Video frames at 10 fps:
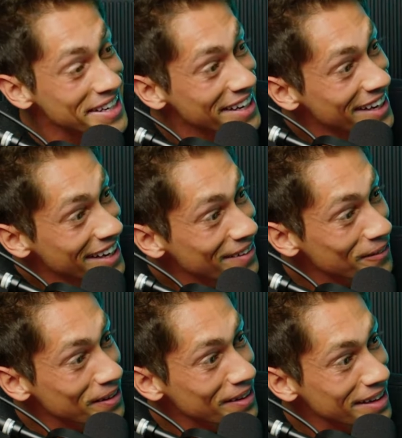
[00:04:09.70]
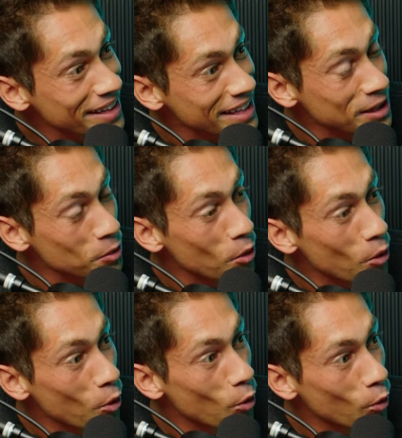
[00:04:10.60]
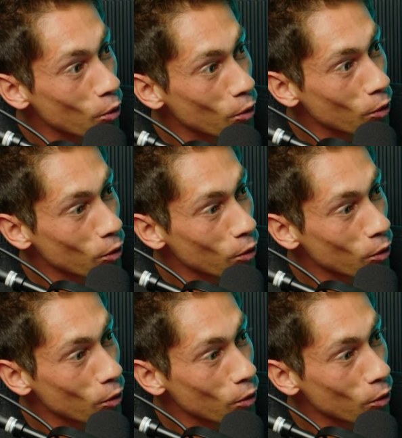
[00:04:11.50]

Yeah. So he goes, so